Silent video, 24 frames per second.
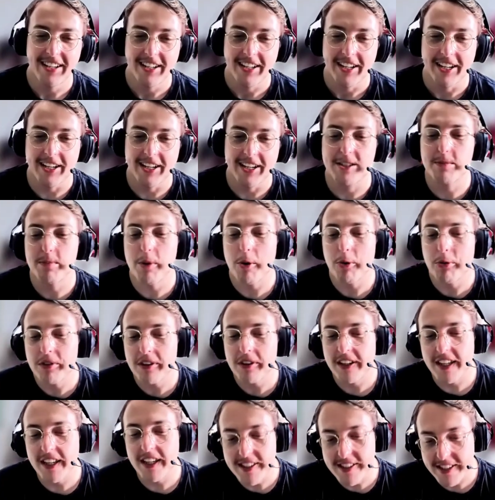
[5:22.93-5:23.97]
It is both
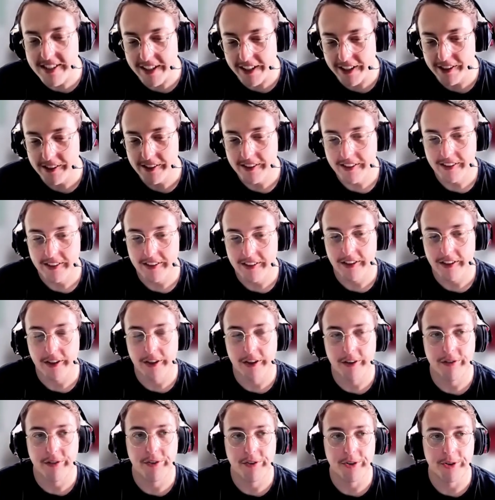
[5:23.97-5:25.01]
easier
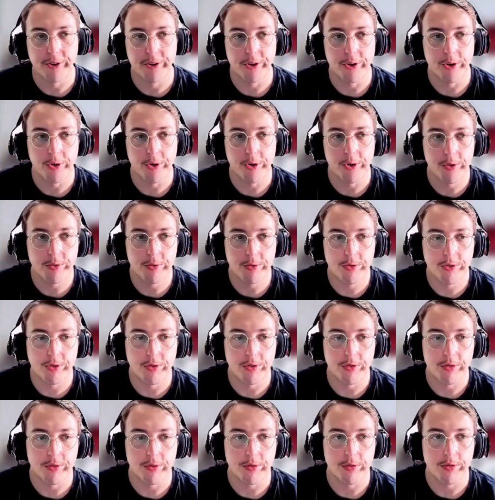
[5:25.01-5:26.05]
if you're new
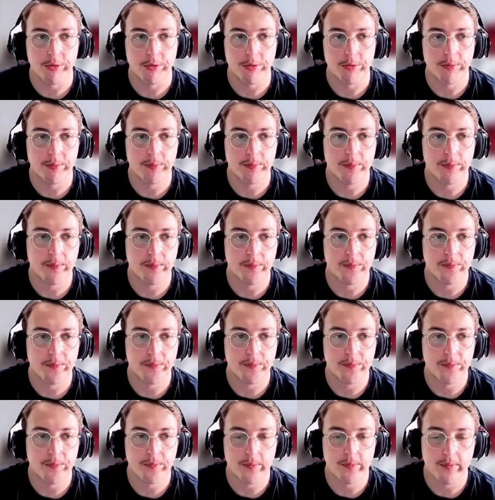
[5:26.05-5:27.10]
to
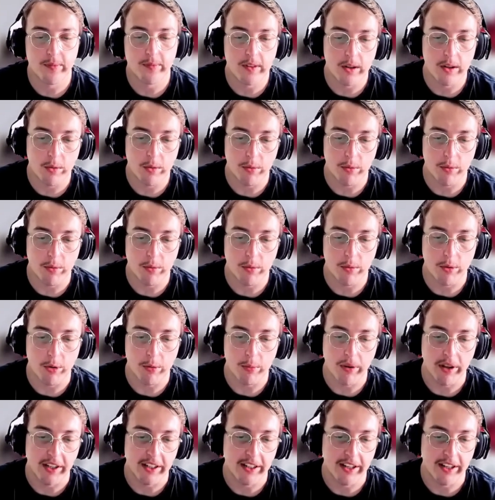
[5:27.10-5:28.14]

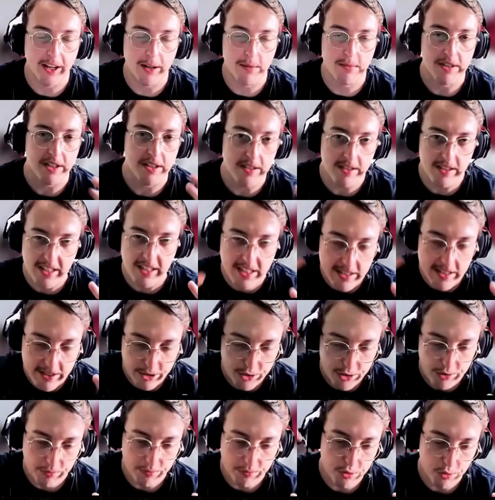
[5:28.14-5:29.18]
role-playing games, it's easier
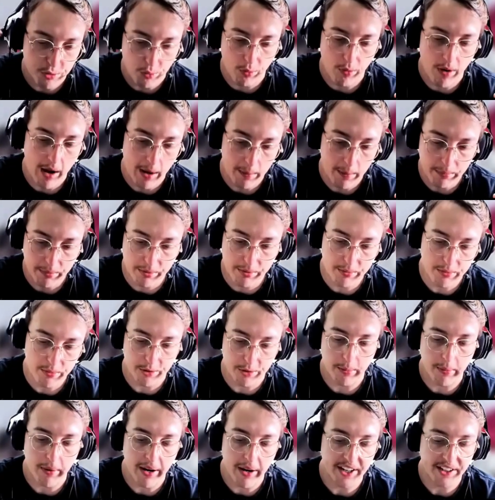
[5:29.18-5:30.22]
to wrap your
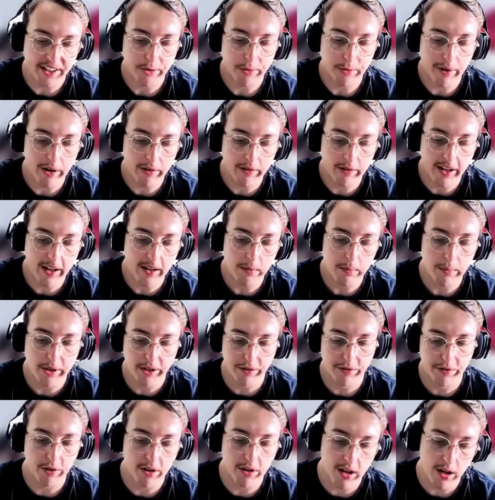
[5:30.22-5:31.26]
mind around that. But
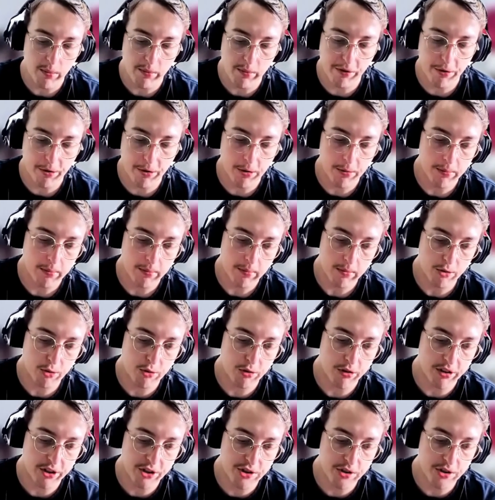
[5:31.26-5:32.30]
if you come from
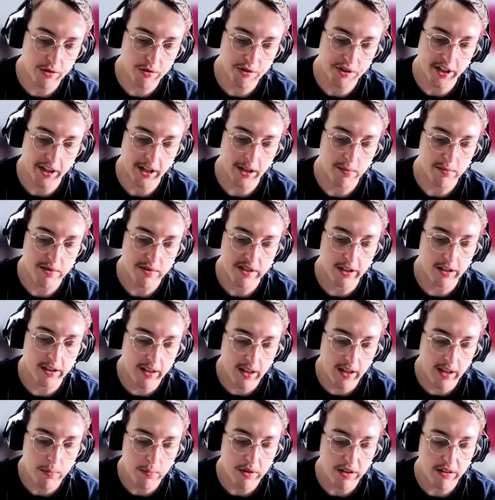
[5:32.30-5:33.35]
traditional games, it
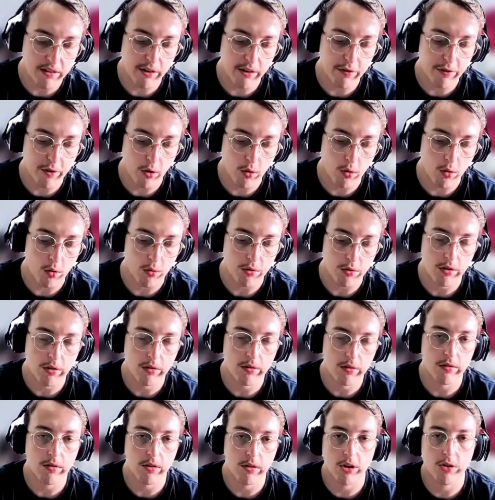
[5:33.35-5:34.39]
can be difficult
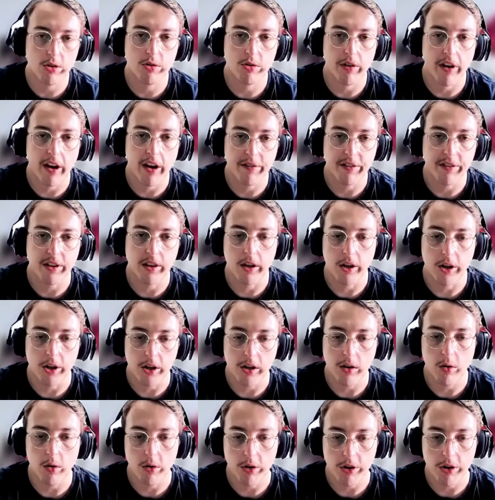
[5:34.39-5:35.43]
not to have a turn
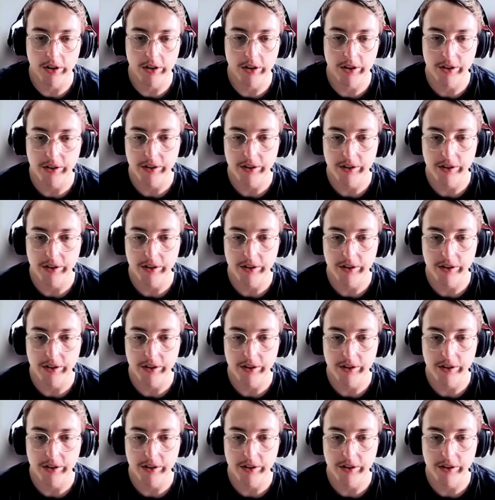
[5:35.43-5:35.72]
order.